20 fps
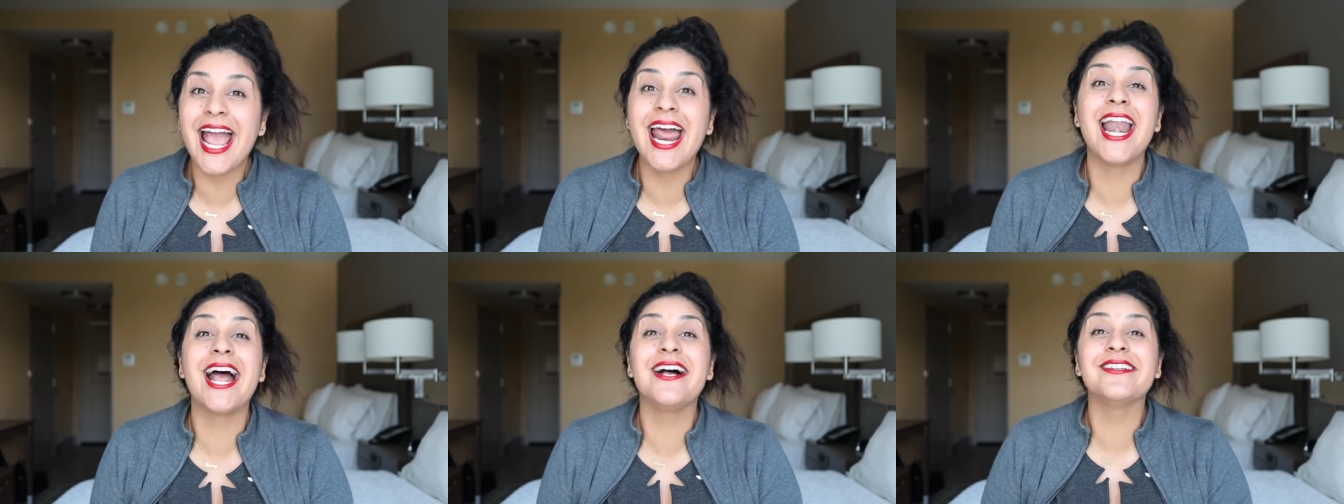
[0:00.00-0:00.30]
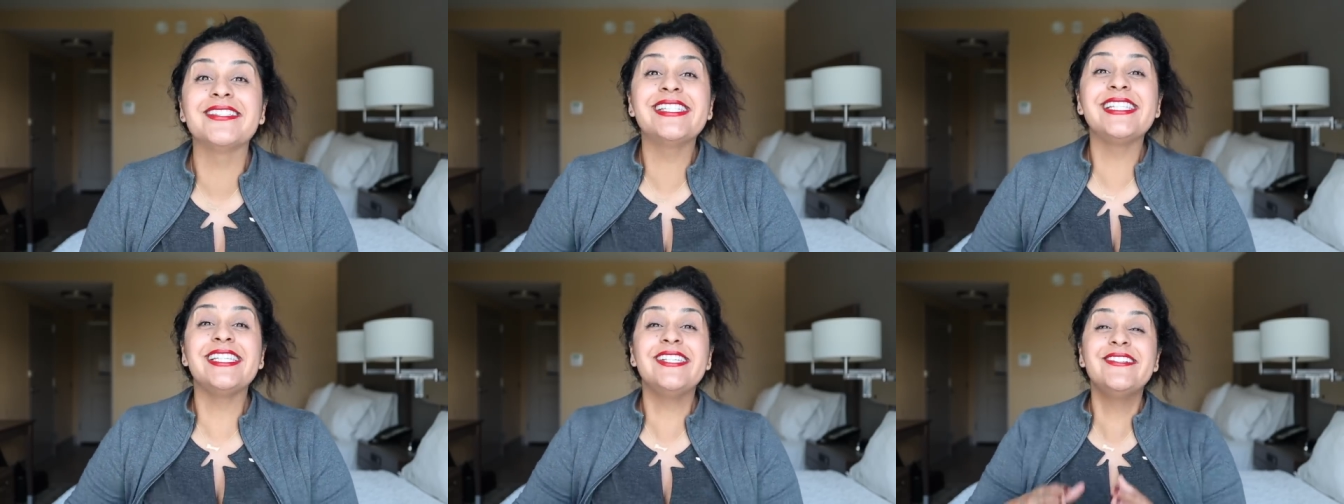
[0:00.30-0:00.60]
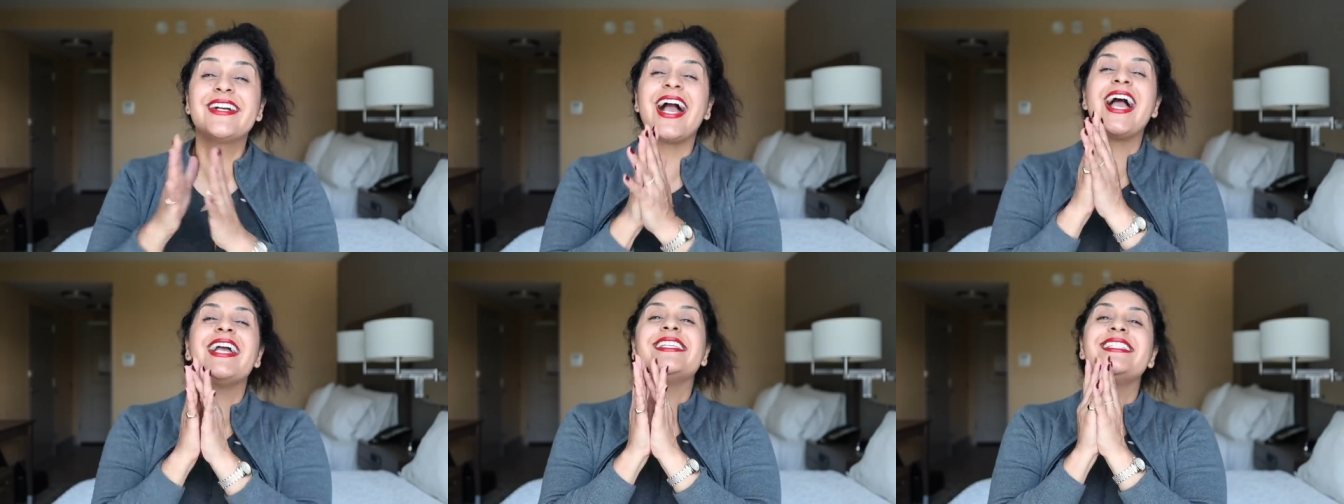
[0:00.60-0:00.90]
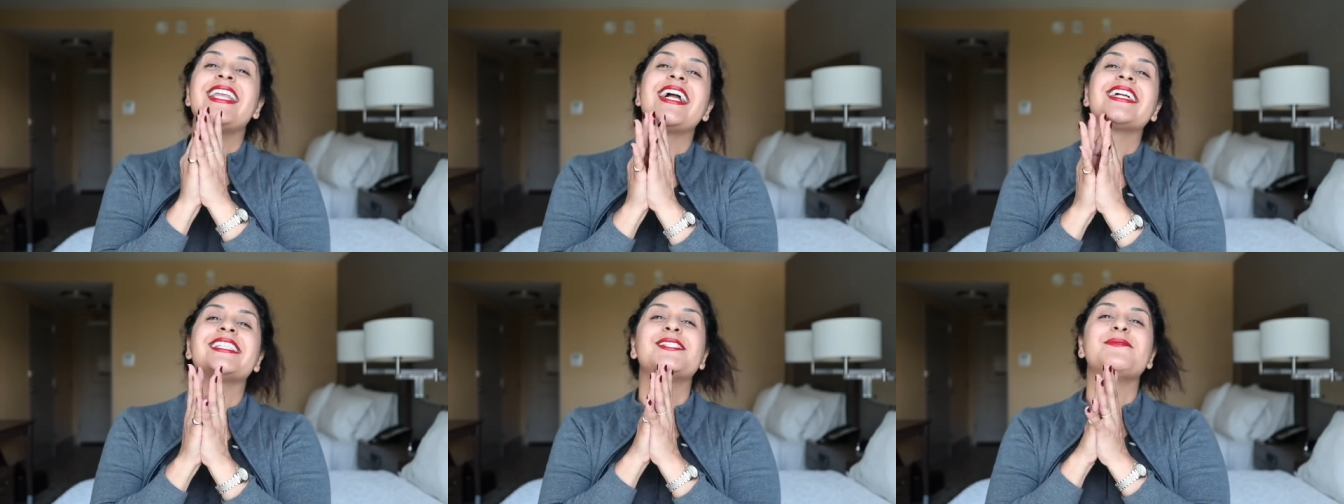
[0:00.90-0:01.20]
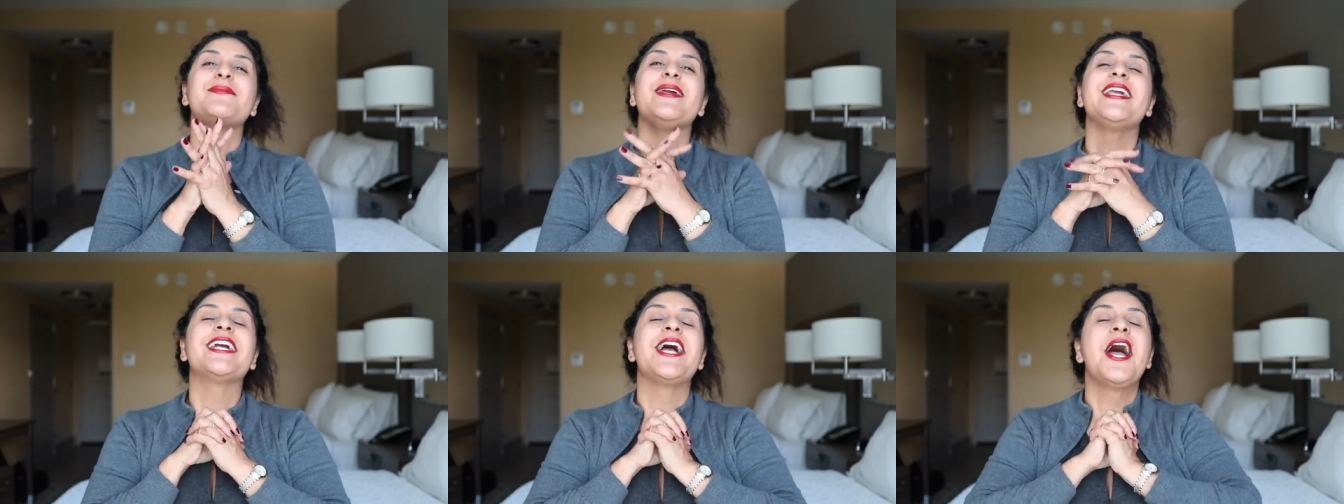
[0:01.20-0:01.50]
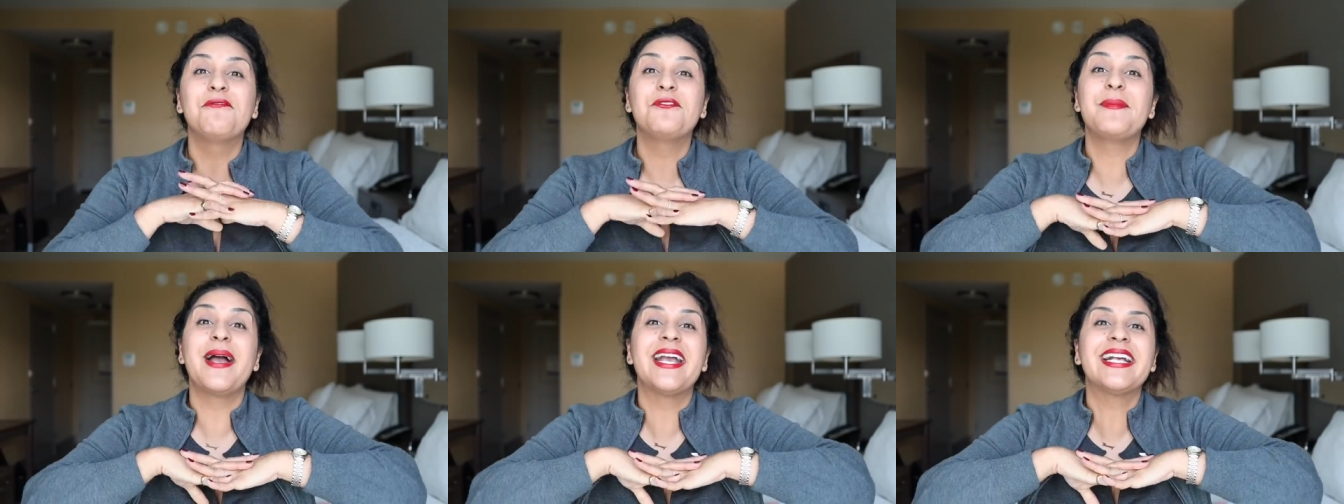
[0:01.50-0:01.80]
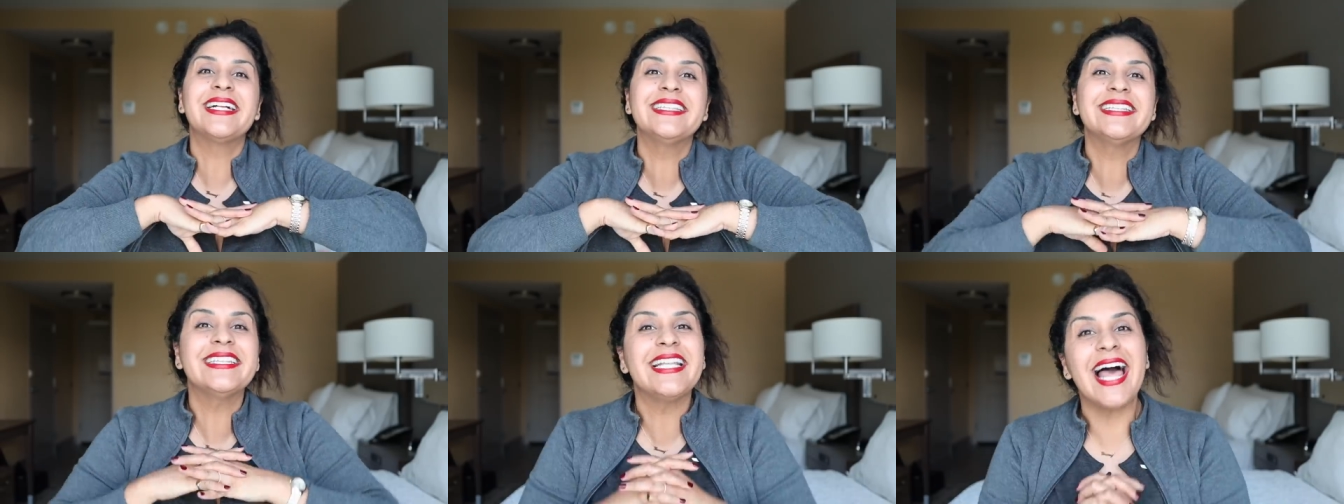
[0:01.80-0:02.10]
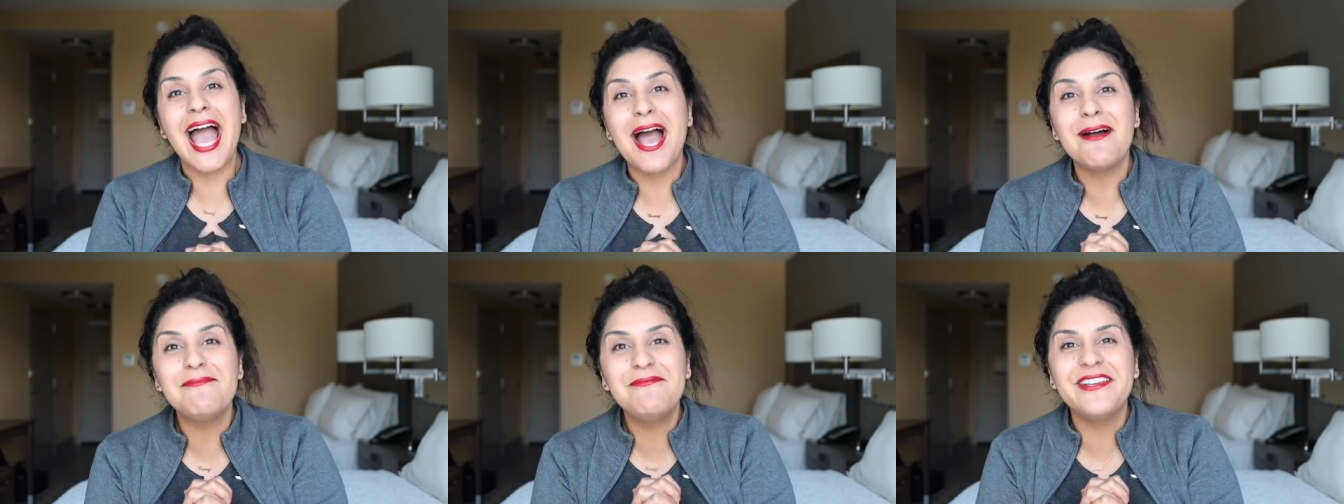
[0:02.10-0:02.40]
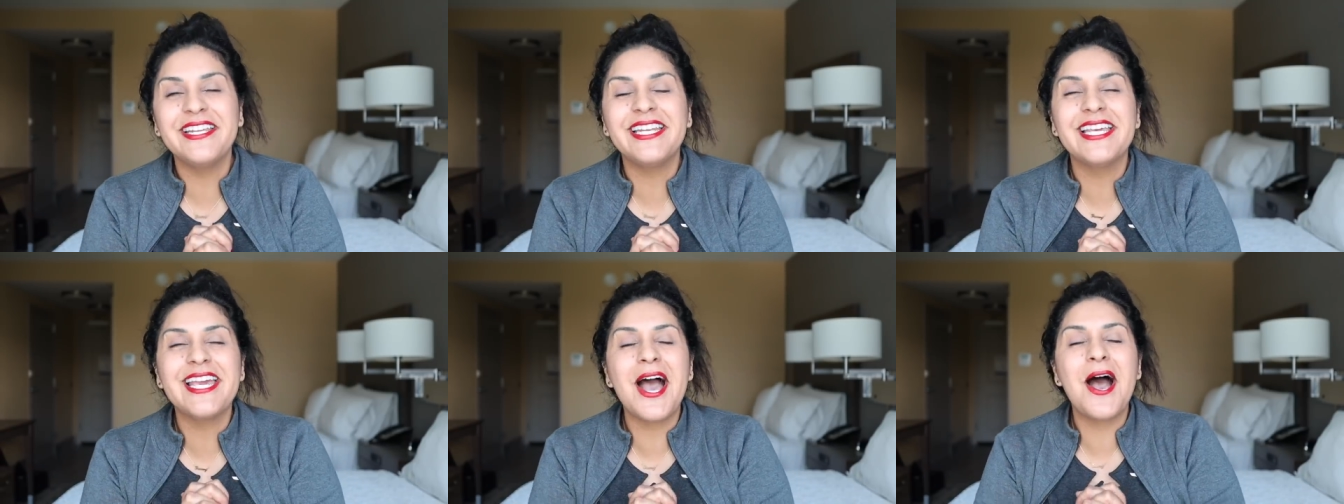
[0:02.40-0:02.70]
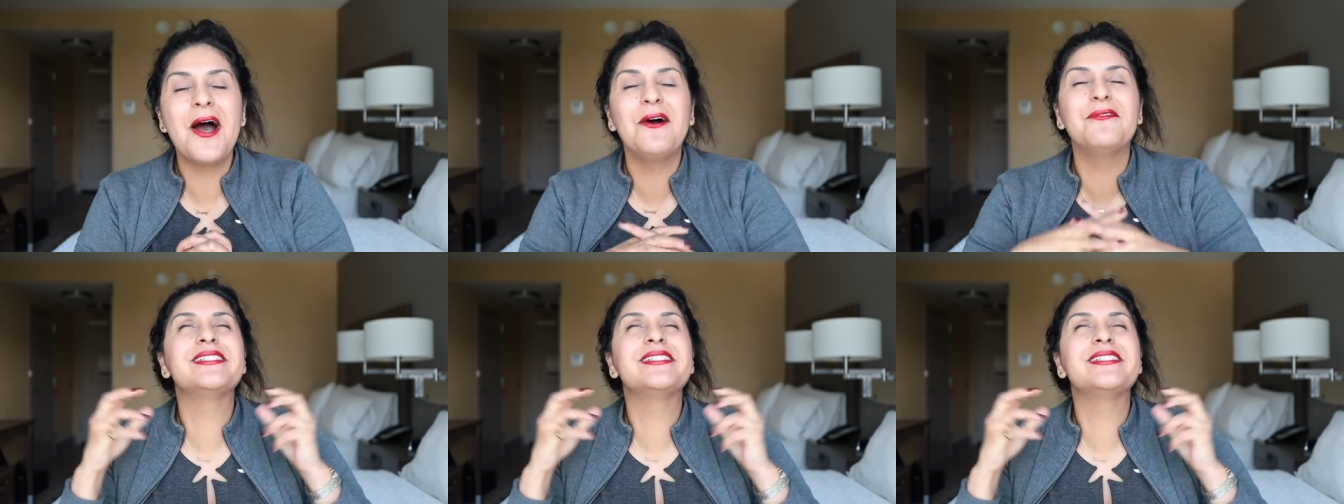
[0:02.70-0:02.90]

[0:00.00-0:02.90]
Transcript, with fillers: and I'll see you guys next week for my collab video,